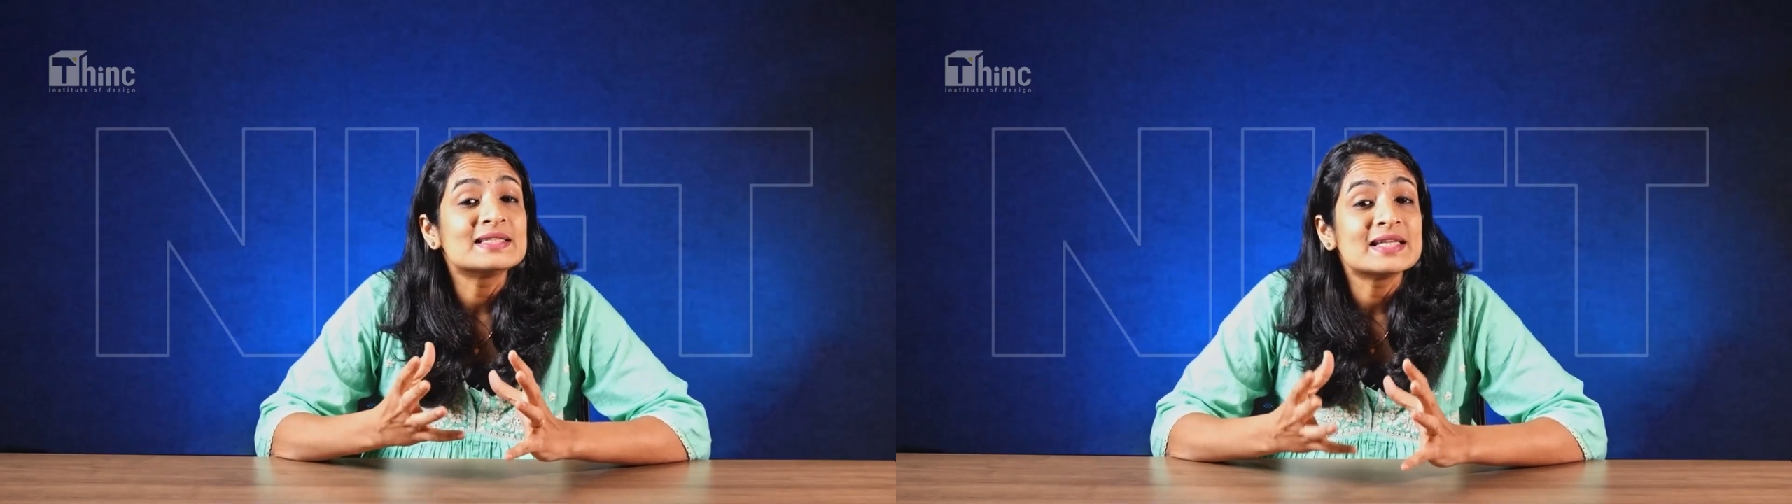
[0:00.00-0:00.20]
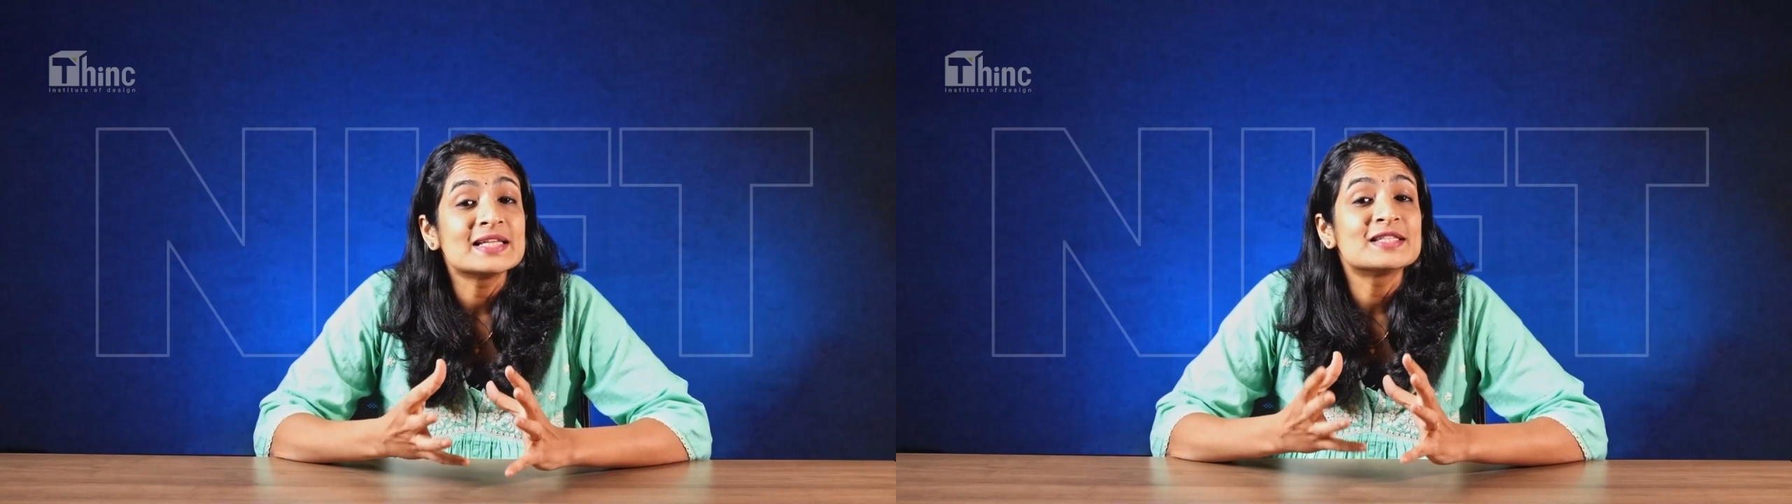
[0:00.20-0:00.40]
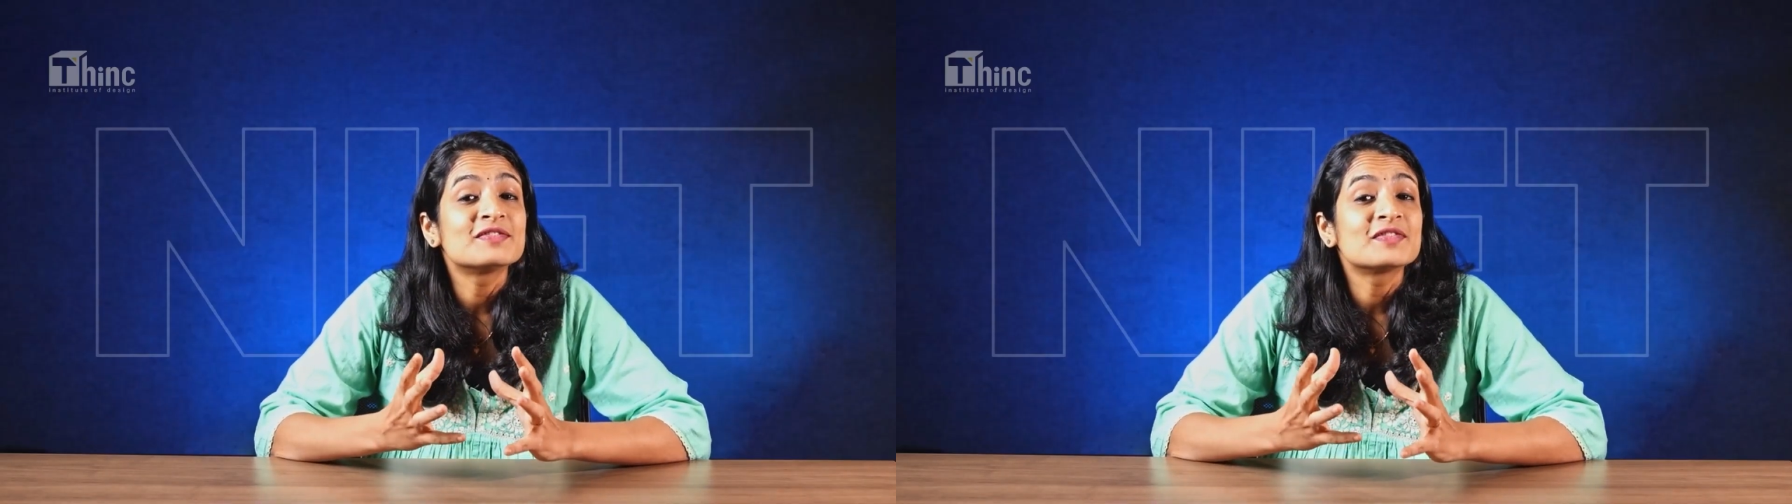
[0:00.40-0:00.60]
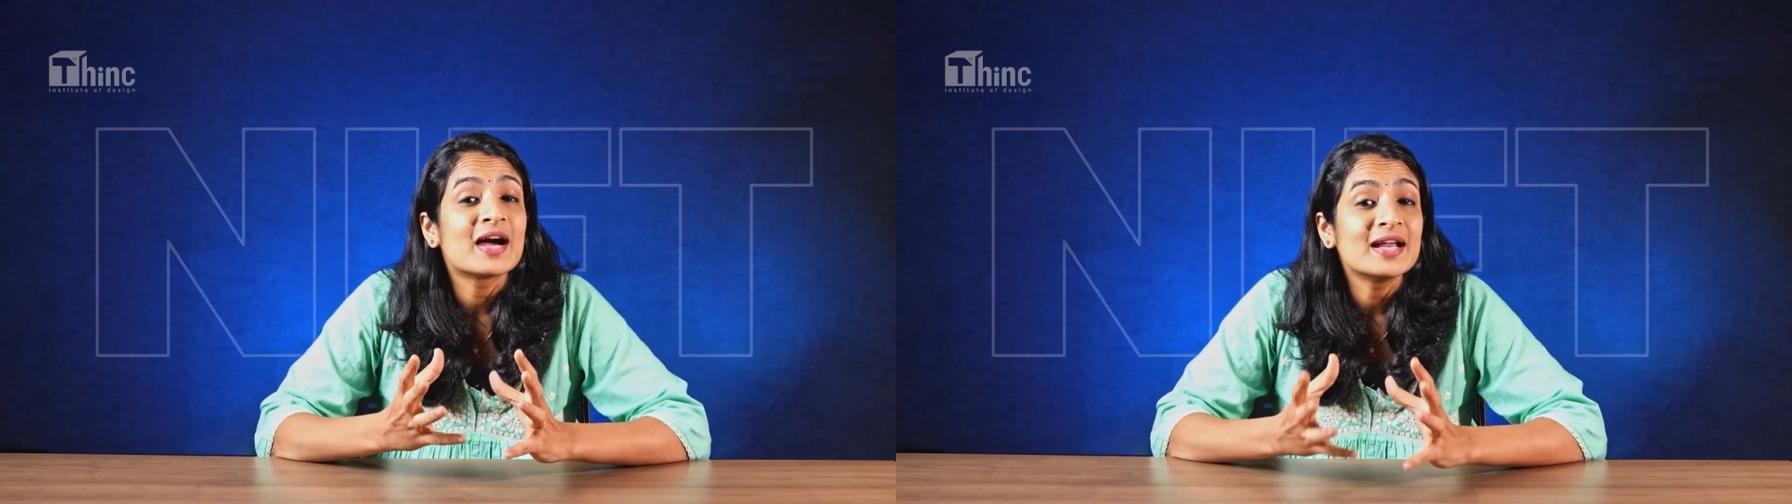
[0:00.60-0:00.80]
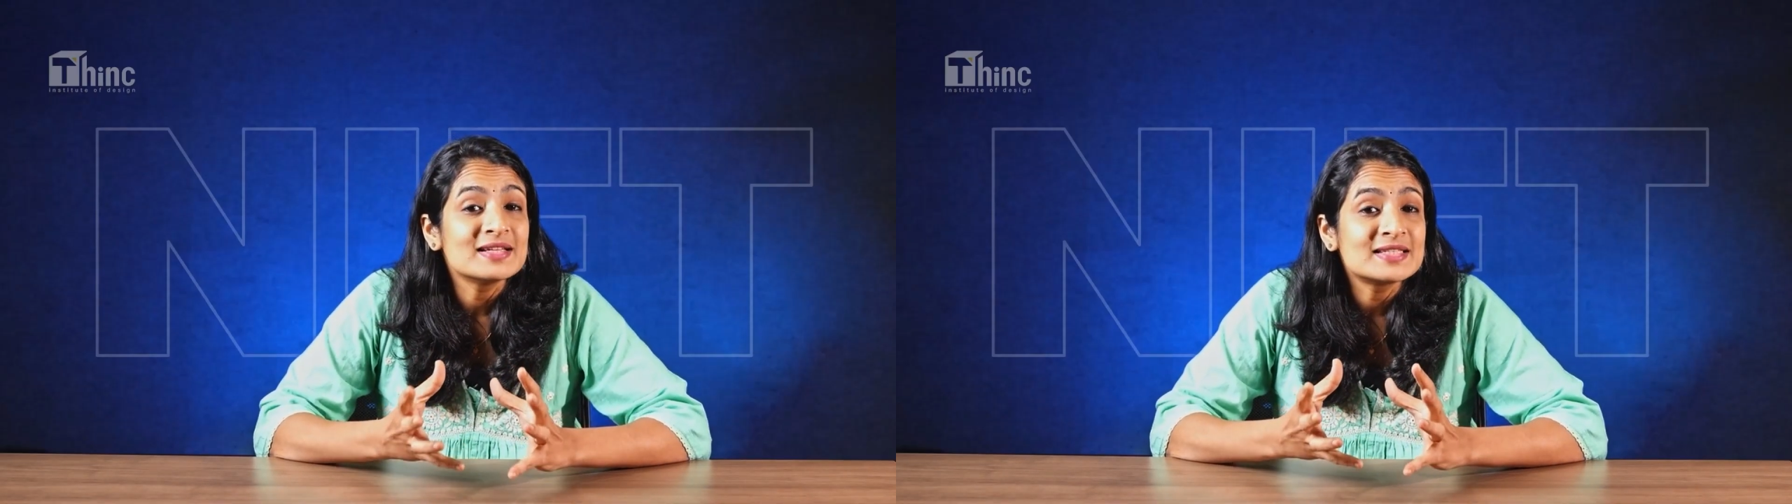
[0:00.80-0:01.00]
sense of
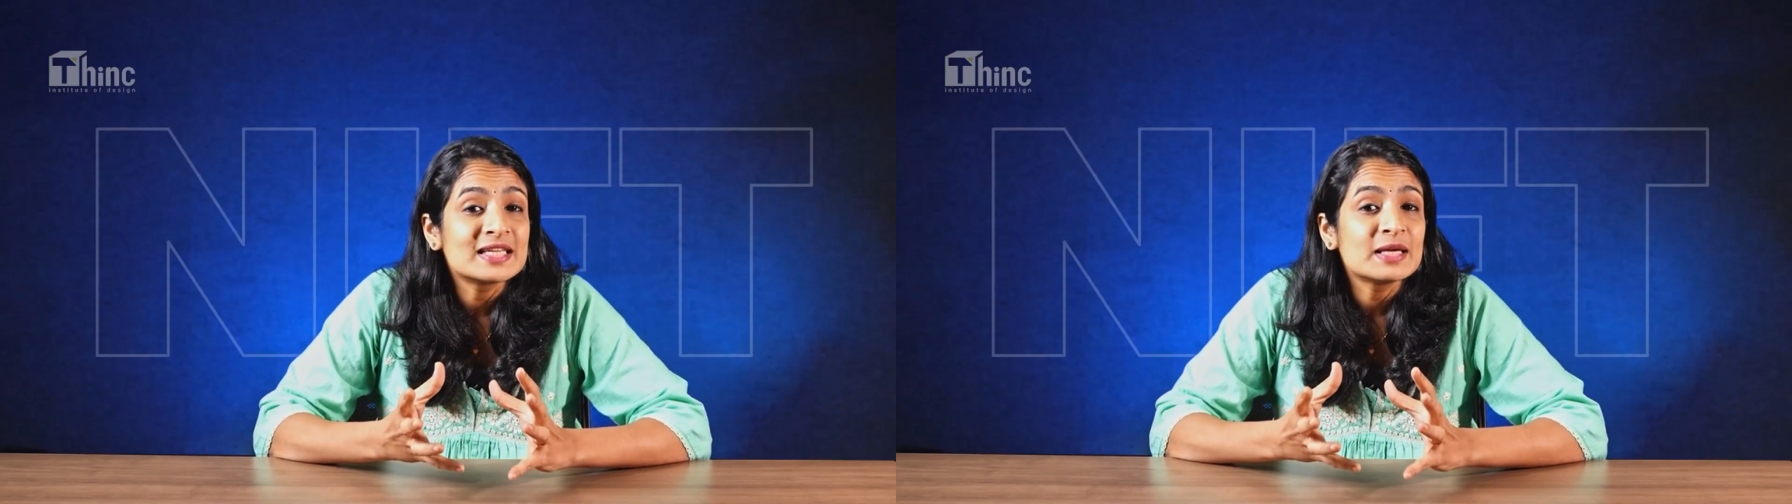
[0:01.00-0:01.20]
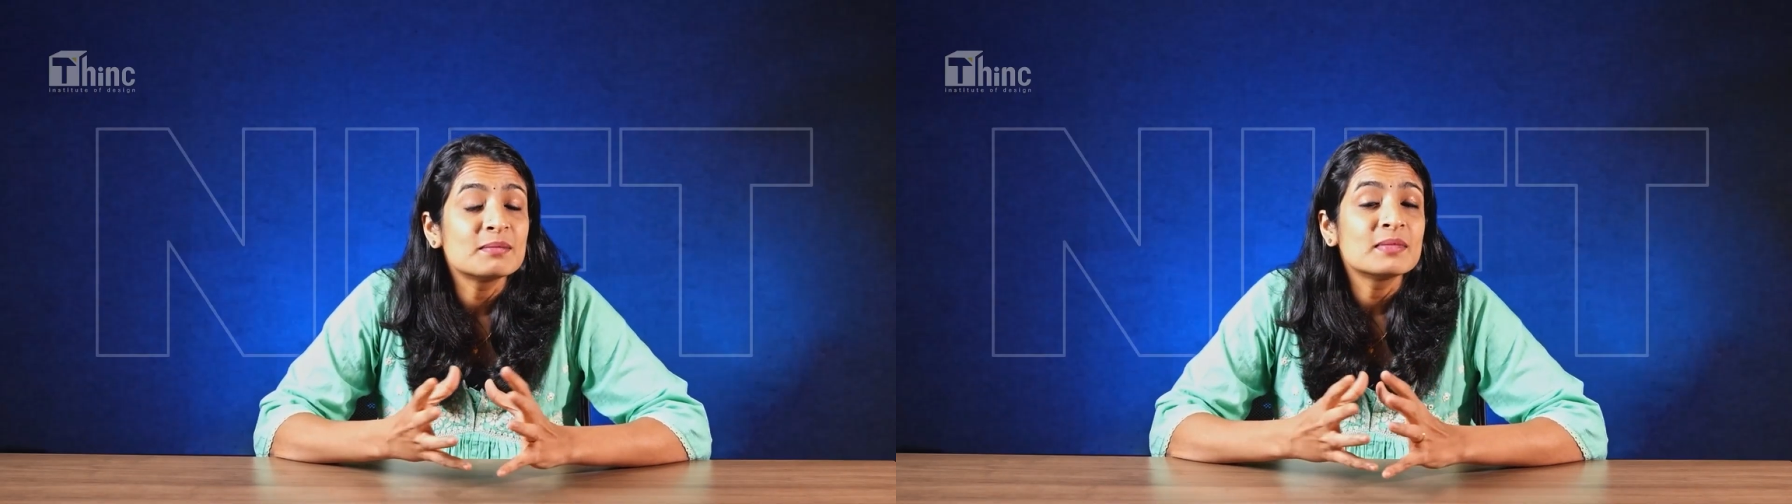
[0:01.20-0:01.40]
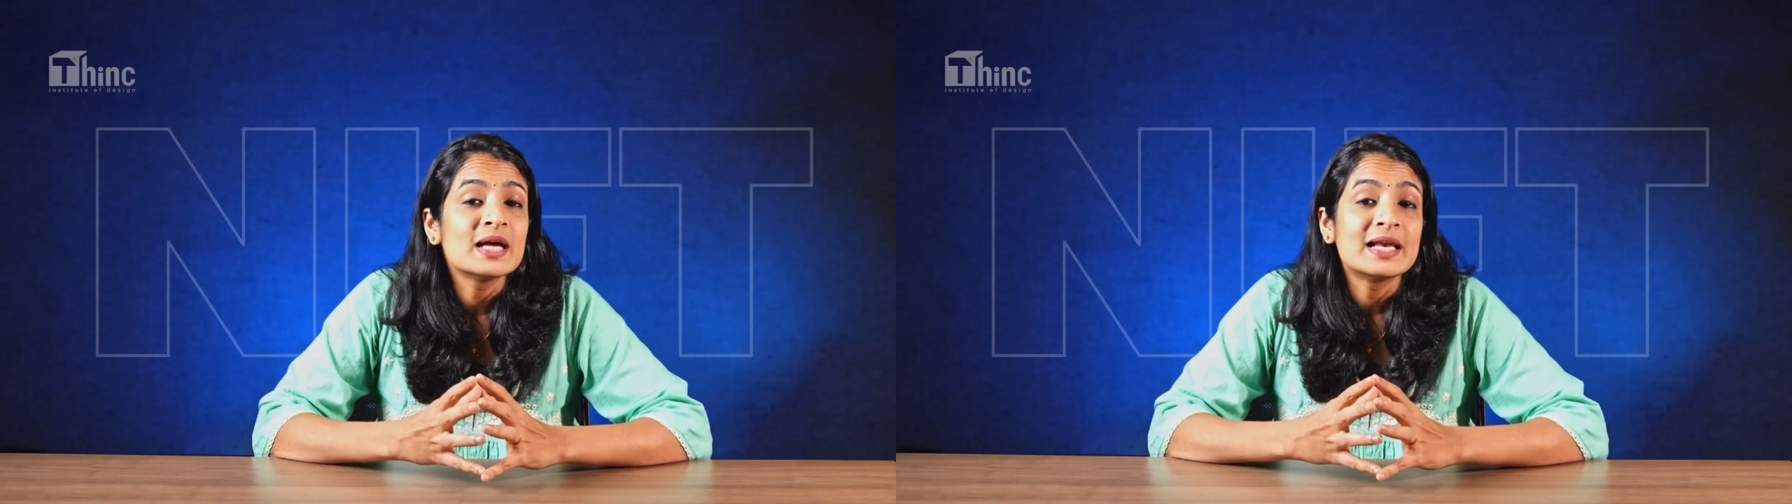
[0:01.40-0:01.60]
color scheme